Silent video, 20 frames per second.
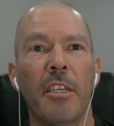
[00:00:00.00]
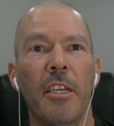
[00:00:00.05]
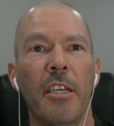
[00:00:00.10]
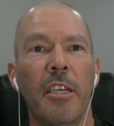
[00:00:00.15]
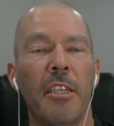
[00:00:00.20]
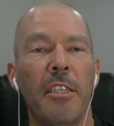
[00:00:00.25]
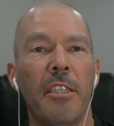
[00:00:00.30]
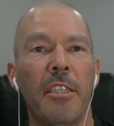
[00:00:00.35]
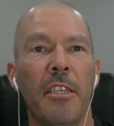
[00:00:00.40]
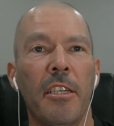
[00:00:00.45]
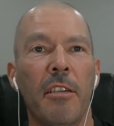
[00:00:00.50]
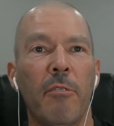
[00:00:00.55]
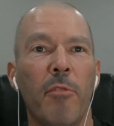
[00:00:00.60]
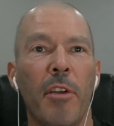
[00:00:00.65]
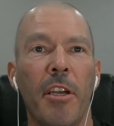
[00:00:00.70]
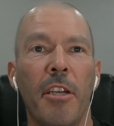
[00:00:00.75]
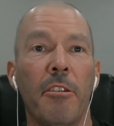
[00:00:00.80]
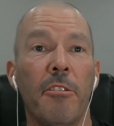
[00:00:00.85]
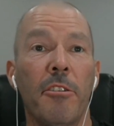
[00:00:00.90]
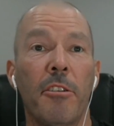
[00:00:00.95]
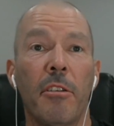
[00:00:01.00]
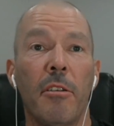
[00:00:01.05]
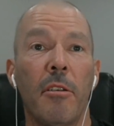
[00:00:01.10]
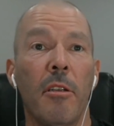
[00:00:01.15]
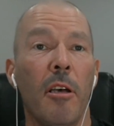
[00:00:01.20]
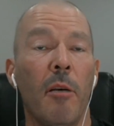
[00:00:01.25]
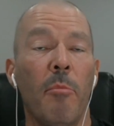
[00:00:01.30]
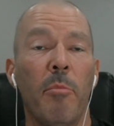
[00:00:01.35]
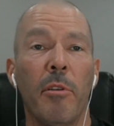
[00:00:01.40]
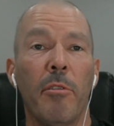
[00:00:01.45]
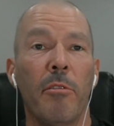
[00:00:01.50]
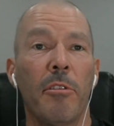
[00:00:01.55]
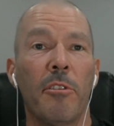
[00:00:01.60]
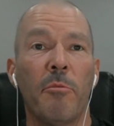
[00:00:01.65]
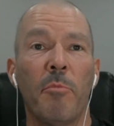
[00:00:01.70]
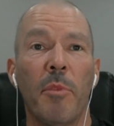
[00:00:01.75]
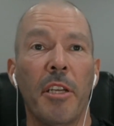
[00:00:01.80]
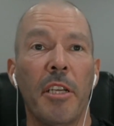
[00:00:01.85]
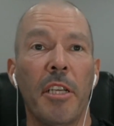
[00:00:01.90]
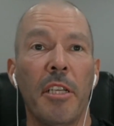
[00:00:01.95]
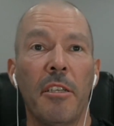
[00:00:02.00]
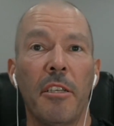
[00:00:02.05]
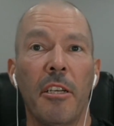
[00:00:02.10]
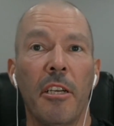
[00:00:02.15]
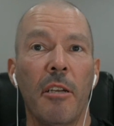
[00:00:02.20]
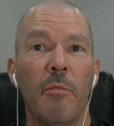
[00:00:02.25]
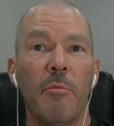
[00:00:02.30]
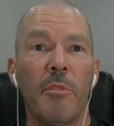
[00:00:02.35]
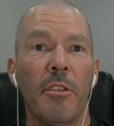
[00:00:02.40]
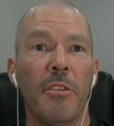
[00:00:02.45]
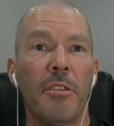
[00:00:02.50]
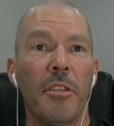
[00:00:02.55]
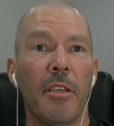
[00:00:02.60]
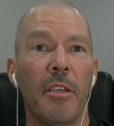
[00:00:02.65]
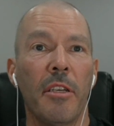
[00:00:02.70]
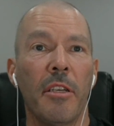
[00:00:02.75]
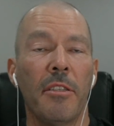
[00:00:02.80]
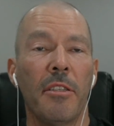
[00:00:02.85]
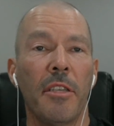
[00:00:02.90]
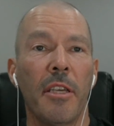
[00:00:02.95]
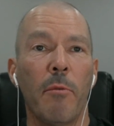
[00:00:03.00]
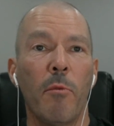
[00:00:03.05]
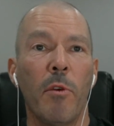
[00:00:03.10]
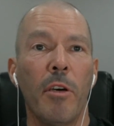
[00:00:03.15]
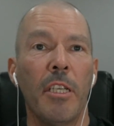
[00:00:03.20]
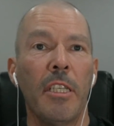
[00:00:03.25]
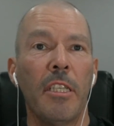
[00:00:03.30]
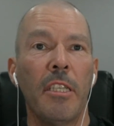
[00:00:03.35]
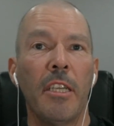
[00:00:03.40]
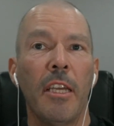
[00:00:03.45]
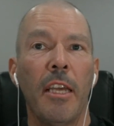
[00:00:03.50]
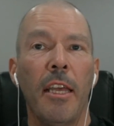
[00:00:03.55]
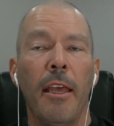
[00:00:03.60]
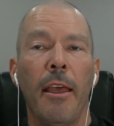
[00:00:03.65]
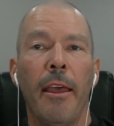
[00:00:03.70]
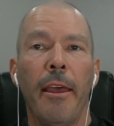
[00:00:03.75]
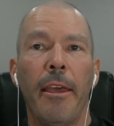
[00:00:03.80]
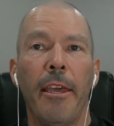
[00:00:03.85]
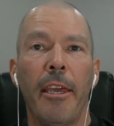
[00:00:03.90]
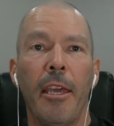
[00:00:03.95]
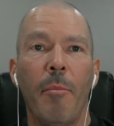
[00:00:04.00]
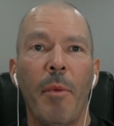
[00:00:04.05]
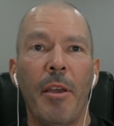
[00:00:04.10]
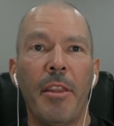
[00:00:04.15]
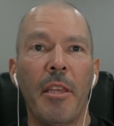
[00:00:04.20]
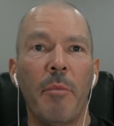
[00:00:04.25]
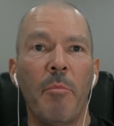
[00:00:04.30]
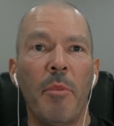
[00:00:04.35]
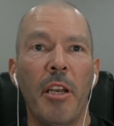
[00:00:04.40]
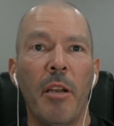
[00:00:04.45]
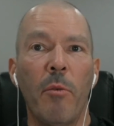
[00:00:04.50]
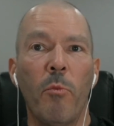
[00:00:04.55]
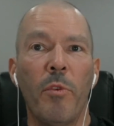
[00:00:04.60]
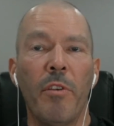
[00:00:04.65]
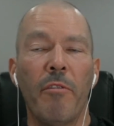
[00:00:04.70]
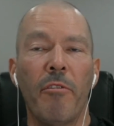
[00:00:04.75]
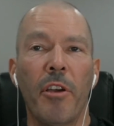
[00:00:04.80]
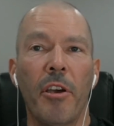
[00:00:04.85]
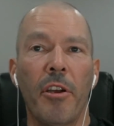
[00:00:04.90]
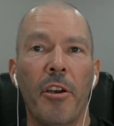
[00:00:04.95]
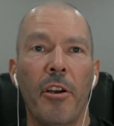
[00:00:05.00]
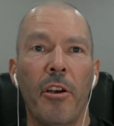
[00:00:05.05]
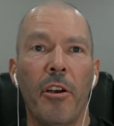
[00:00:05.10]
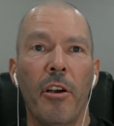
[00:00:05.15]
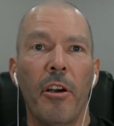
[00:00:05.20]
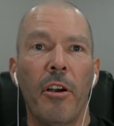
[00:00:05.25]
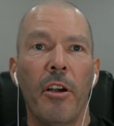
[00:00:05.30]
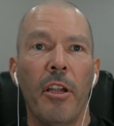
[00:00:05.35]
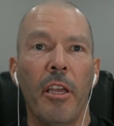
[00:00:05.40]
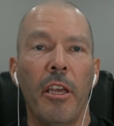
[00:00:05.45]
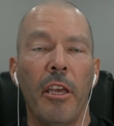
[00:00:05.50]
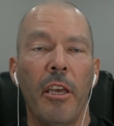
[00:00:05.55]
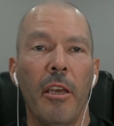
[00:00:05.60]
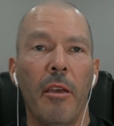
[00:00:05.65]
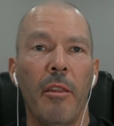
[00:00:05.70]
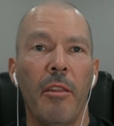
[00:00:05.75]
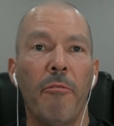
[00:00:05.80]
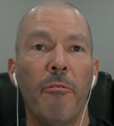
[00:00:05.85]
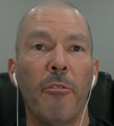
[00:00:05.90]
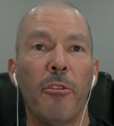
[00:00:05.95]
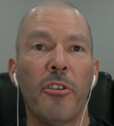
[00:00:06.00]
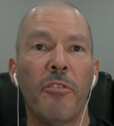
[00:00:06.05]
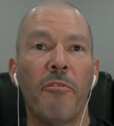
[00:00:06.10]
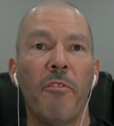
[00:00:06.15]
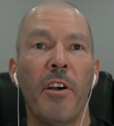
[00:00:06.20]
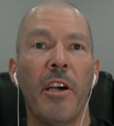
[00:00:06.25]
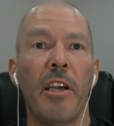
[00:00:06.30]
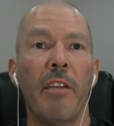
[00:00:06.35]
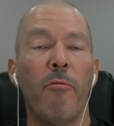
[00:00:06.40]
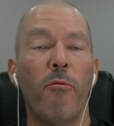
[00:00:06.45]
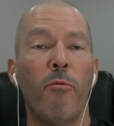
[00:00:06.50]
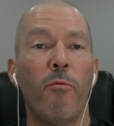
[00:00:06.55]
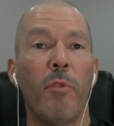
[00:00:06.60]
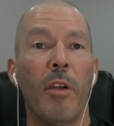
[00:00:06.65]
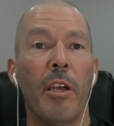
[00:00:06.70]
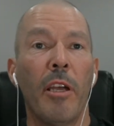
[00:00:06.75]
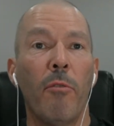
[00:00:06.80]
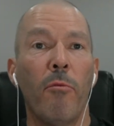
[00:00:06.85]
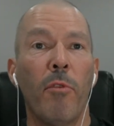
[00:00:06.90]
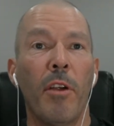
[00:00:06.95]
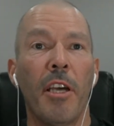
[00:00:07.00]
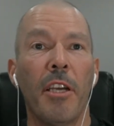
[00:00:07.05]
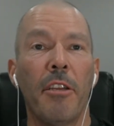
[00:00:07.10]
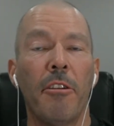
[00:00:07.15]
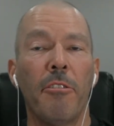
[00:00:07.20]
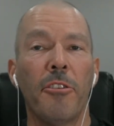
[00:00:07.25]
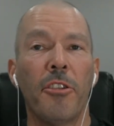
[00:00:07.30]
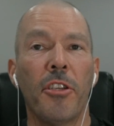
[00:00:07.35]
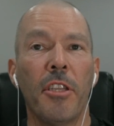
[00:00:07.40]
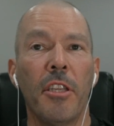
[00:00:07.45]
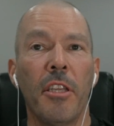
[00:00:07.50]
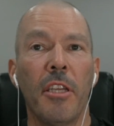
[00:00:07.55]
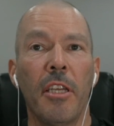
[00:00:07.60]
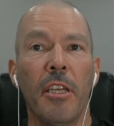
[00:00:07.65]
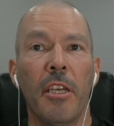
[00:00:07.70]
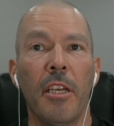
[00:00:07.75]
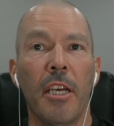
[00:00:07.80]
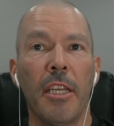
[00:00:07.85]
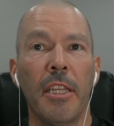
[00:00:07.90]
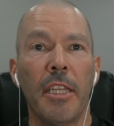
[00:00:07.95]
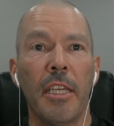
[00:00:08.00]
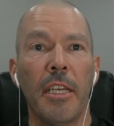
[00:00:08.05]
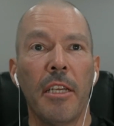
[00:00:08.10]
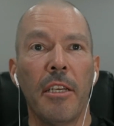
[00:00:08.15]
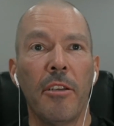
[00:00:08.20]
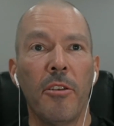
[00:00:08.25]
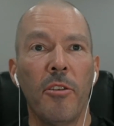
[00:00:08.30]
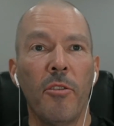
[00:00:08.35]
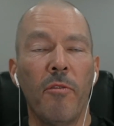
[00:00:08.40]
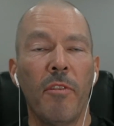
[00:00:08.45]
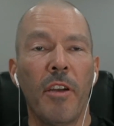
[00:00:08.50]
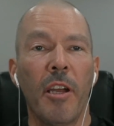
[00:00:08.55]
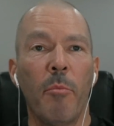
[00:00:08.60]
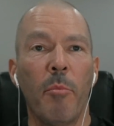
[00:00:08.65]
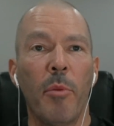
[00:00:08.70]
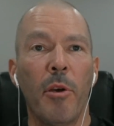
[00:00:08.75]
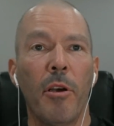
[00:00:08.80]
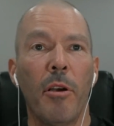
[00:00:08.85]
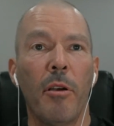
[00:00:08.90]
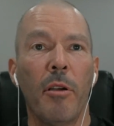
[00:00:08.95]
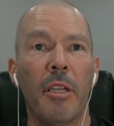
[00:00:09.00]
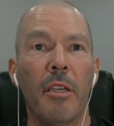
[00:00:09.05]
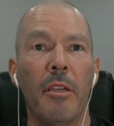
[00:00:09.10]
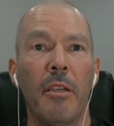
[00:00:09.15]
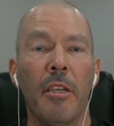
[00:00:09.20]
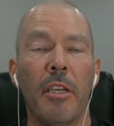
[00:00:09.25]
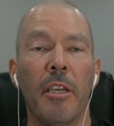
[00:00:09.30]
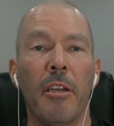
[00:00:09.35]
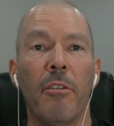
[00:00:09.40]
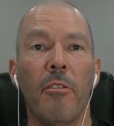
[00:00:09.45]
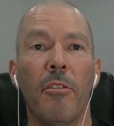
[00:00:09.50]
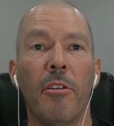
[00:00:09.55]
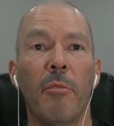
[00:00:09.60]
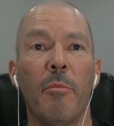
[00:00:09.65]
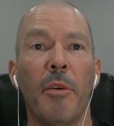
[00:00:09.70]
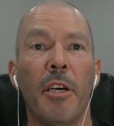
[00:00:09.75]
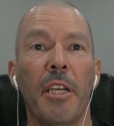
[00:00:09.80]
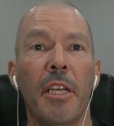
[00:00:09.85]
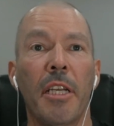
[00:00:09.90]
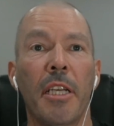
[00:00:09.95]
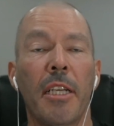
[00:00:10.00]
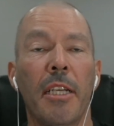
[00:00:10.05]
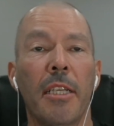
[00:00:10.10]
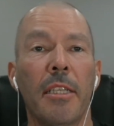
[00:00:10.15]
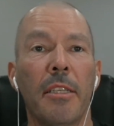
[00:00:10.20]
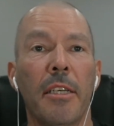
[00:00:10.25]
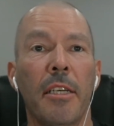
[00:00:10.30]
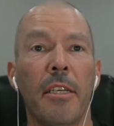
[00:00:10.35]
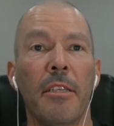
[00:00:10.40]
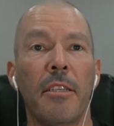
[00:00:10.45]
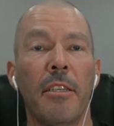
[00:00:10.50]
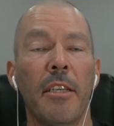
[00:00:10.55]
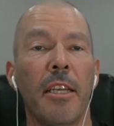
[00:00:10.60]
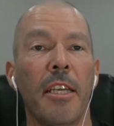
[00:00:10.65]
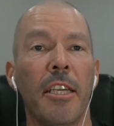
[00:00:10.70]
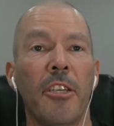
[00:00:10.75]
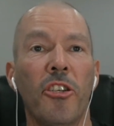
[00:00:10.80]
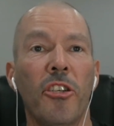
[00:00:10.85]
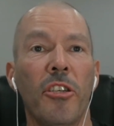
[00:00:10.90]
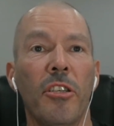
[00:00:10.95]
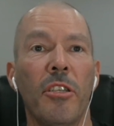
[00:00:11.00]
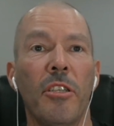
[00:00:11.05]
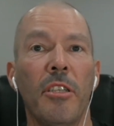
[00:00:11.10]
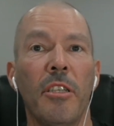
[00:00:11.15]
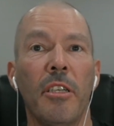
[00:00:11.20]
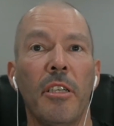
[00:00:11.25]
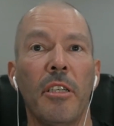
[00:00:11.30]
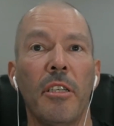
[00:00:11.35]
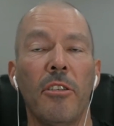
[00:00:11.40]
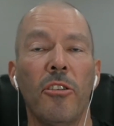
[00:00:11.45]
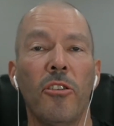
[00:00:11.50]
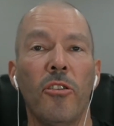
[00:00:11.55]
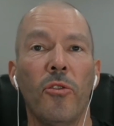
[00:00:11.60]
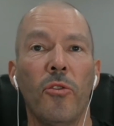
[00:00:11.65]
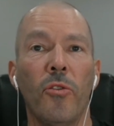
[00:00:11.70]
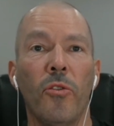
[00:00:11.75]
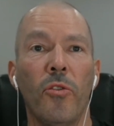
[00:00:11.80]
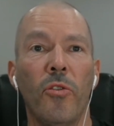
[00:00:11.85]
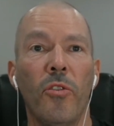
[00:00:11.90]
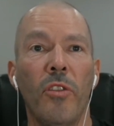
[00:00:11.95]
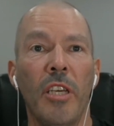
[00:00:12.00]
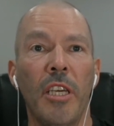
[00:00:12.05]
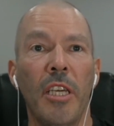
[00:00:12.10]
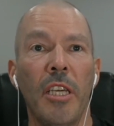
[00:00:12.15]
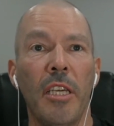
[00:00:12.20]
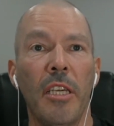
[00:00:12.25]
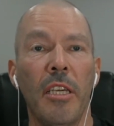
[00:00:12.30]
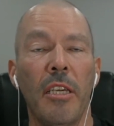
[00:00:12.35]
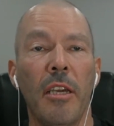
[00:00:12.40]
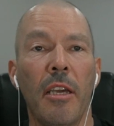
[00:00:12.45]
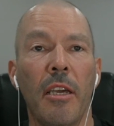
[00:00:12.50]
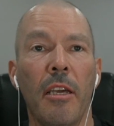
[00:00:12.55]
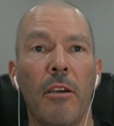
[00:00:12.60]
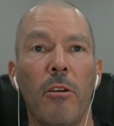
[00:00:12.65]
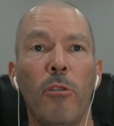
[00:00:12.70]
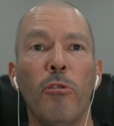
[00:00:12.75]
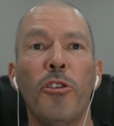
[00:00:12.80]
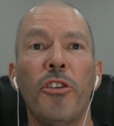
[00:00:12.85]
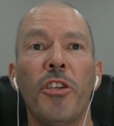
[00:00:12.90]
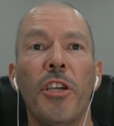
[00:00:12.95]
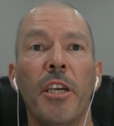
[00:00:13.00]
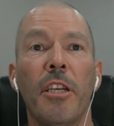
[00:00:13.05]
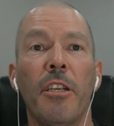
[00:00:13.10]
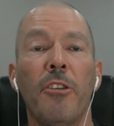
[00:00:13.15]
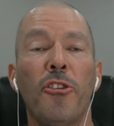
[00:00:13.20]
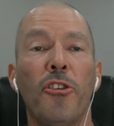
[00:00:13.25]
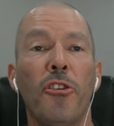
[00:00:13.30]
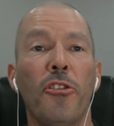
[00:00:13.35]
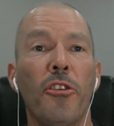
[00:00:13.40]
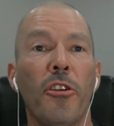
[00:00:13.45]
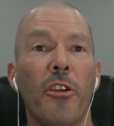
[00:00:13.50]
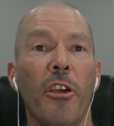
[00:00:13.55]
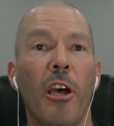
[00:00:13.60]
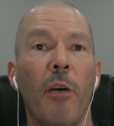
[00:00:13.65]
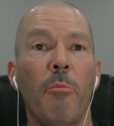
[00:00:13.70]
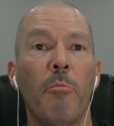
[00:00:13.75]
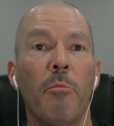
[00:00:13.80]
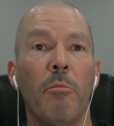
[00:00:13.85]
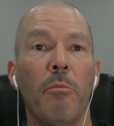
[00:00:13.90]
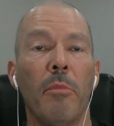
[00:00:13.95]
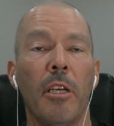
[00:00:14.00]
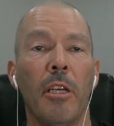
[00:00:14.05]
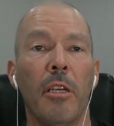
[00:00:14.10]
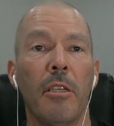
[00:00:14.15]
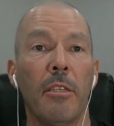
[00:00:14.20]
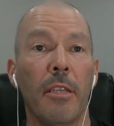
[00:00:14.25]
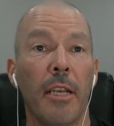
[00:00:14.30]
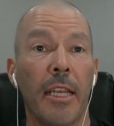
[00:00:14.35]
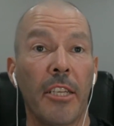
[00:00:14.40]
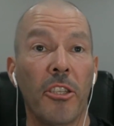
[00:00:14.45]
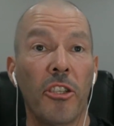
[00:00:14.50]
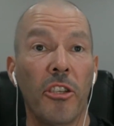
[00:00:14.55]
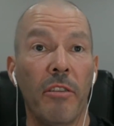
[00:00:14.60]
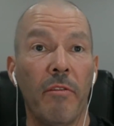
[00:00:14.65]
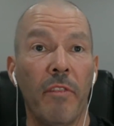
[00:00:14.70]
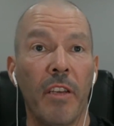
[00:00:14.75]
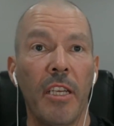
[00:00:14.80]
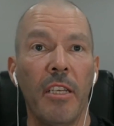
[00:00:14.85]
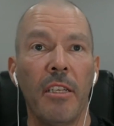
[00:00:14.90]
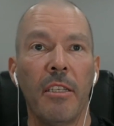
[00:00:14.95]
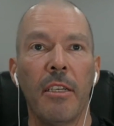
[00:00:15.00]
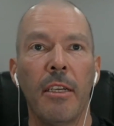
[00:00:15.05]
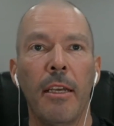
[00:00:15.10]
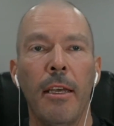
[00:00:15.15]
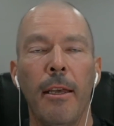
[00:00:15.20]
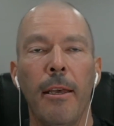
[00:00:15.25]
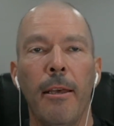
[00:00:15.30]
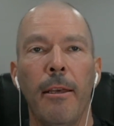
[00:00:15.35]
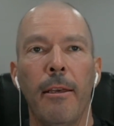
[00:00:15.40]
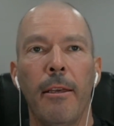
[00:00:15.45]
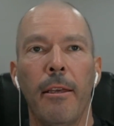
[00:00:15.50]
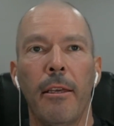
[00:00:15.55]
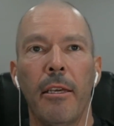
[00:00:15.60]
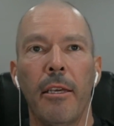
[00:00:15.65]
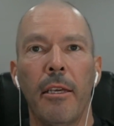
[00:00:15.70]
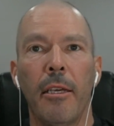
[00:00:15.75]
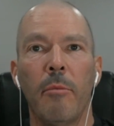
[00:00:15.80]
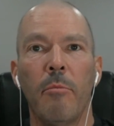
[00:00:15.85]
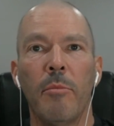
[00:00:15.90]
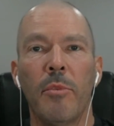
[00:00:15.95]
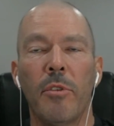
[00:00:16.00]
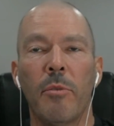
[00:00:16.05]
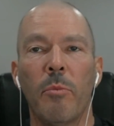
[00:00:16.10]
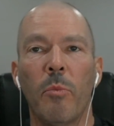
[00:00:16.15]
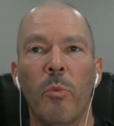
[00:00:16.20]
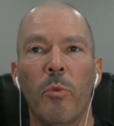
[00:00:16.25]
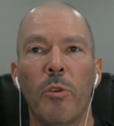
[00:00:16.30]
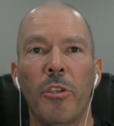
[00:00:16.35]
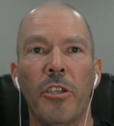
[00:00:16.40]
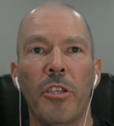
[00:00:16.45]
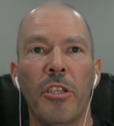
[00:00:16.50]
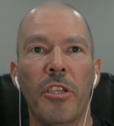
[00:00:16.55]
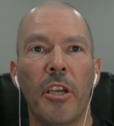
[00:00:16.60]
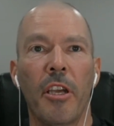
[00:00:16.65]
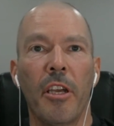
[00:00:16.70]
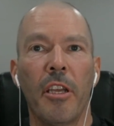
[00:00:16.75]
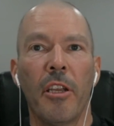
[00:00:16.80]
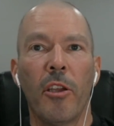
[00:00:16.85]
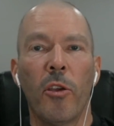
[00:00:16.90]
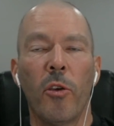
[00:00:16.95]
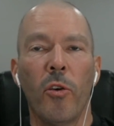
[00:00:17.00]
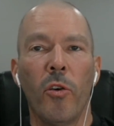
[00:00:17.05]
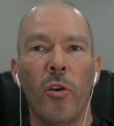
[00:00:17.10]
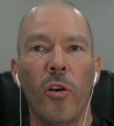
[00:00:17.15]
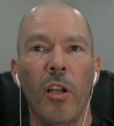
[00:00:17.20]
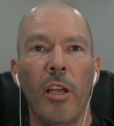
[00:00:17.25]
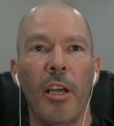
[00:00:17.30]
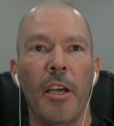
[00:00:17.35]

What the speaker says: And riders can upload as many times as they want. At the minute, we've got our the first 5 riders at the end of November get automatic selection into the Oceania Junior Cup selection event, which is kind of cool.